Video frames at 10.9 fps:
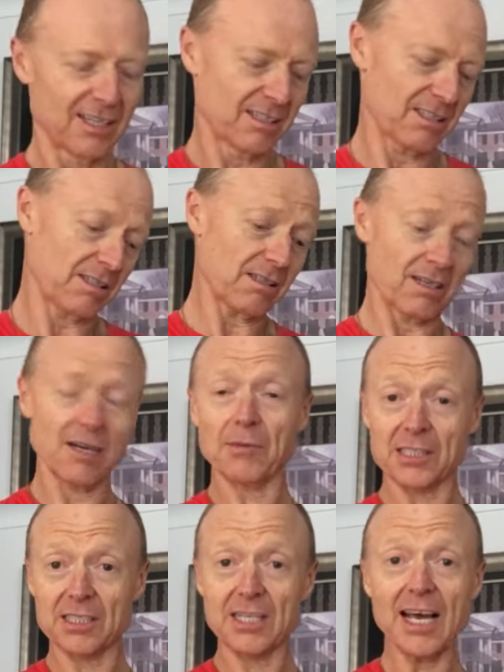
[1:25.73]
I said, oh, how much
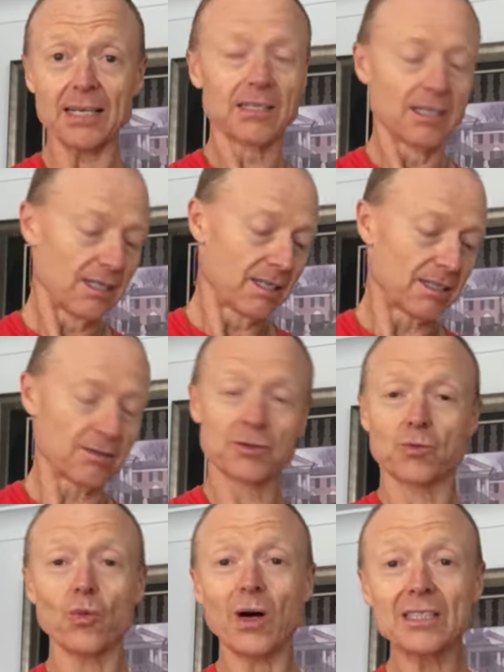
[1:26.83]
is that? And it
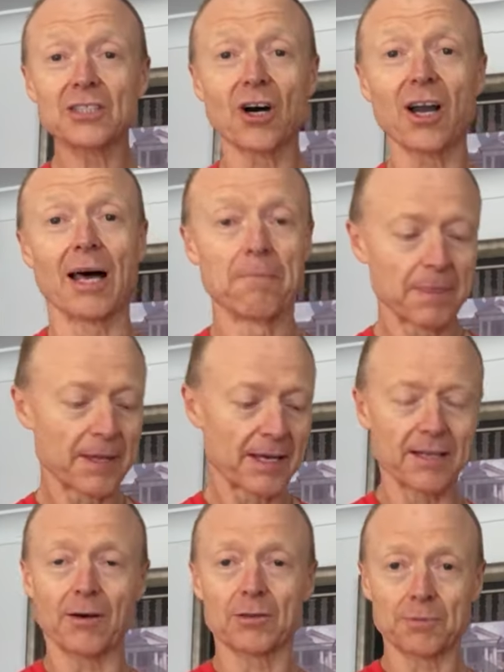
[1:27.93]
was $1.
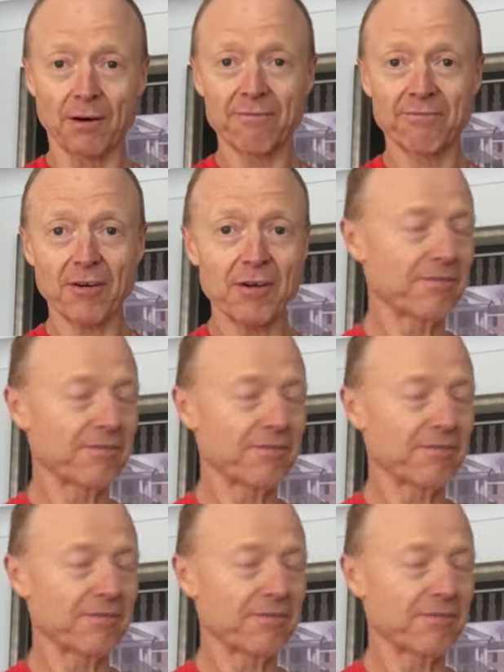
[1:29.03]
That was my very